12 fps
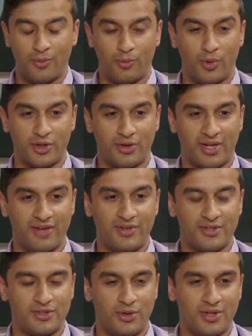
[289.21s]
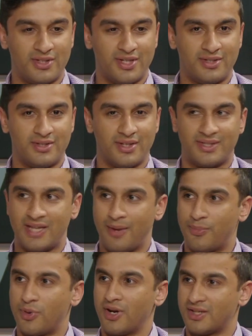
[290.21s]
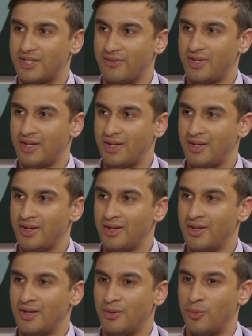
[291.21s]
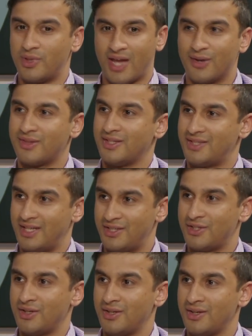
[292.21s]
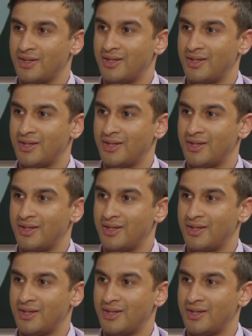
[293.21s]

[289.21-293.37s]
what you're giving students is the same productivity without the teacher,